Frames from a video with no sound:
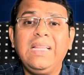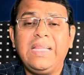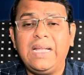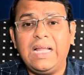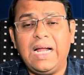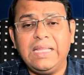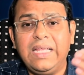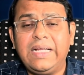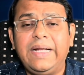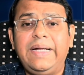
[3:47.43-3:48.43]
There are
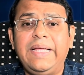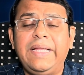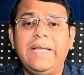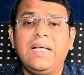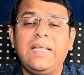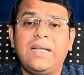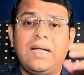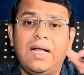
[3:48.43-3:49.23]
other criteria, there are